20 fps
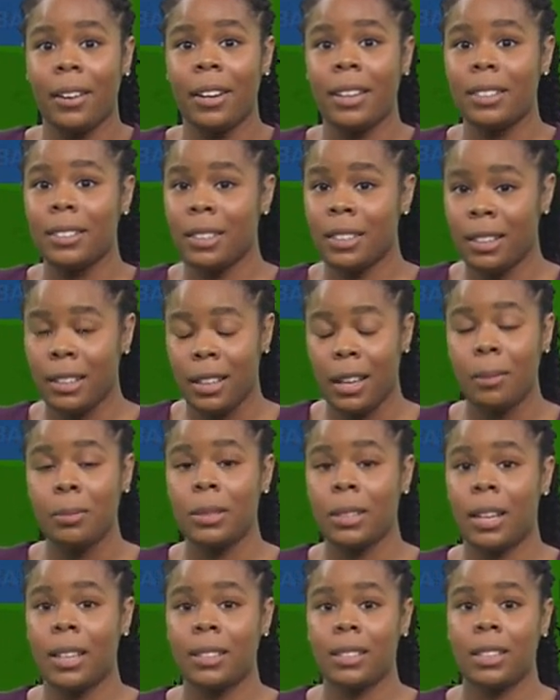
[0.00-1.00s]
is going to come
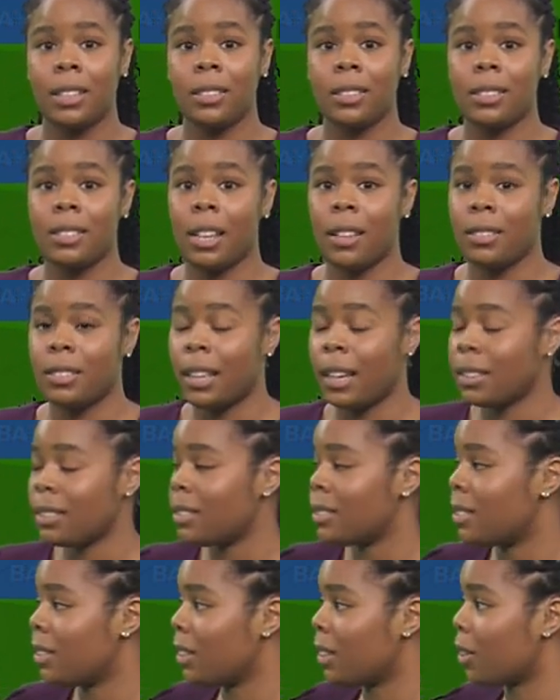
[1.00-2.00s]
to us here in South
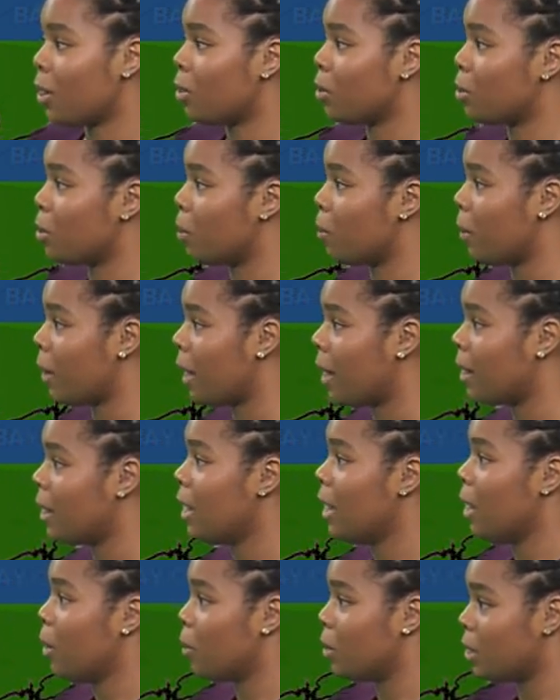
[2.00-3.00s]
Texas in the coastal bend,
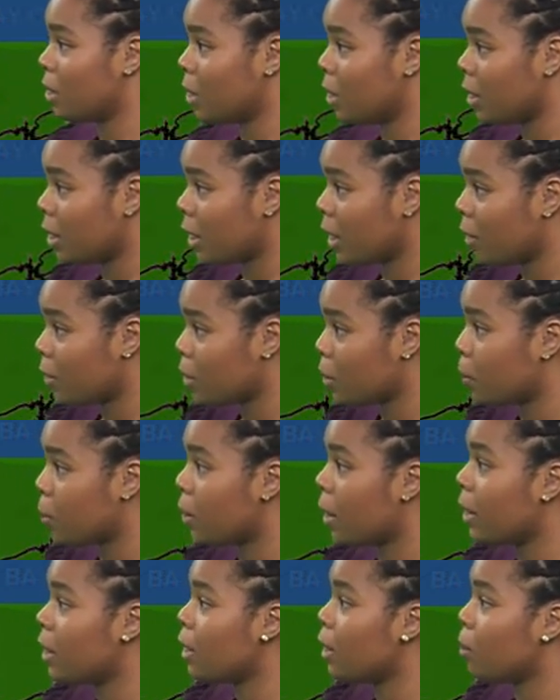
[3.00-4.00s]
which is going to give us
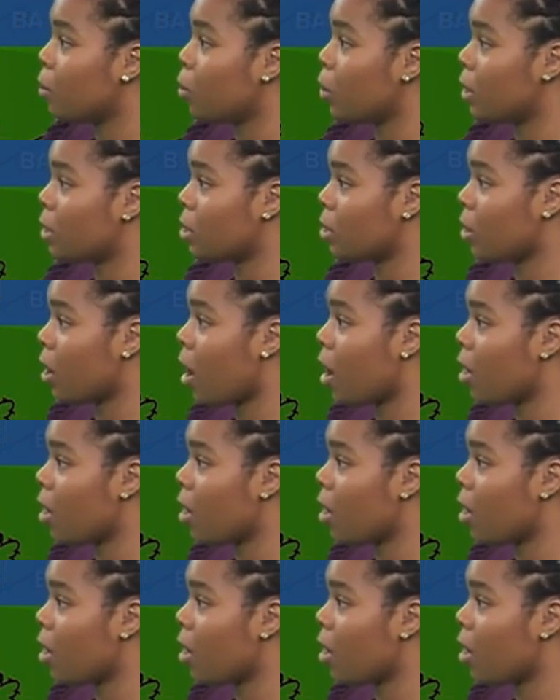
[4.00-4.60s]
plenty of moisture all